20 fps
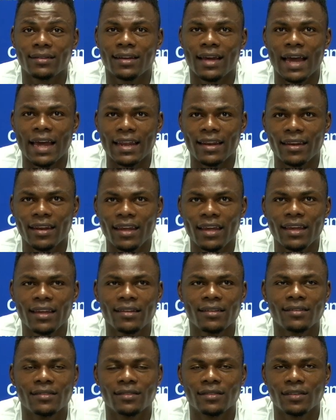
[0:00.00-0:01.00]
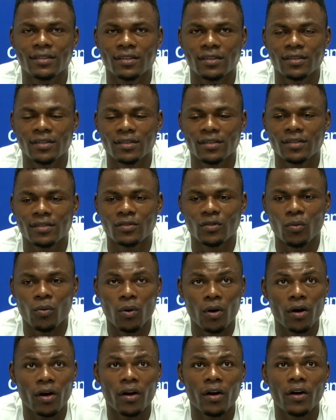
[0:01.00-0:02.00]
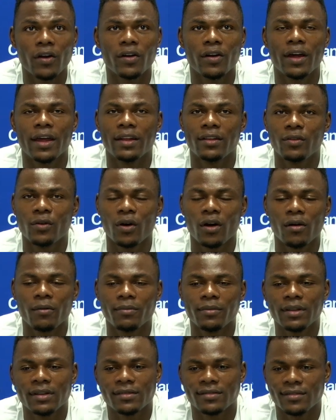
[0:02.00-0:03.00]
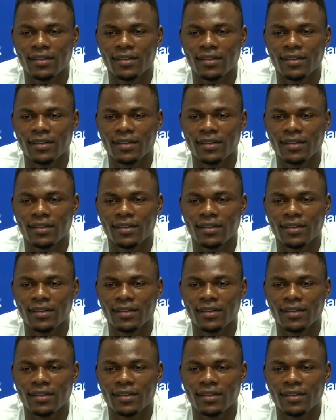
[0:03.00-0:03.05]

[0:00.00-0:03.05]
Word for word: I need to work on and to help this